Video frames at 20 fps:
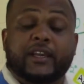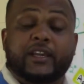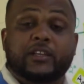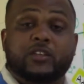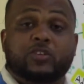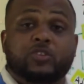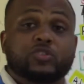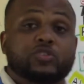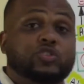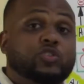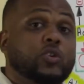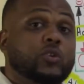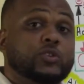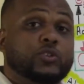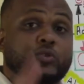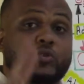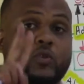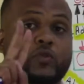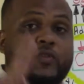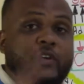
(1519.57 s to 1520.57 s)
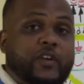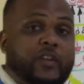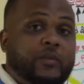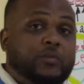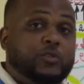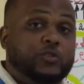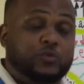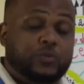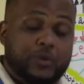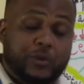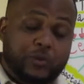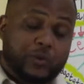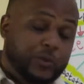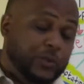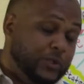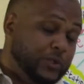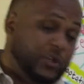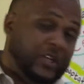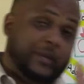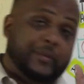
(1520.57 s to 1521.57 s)
It controls two variables, but we
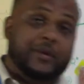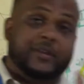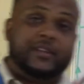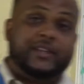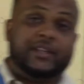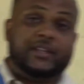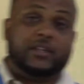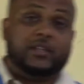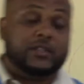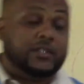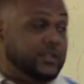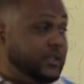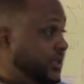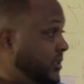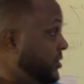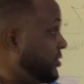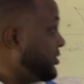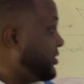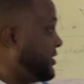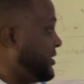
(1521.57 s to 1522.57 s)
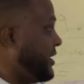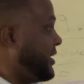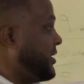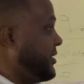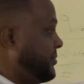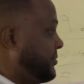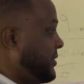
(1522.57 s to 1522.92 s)
will talk about that another time.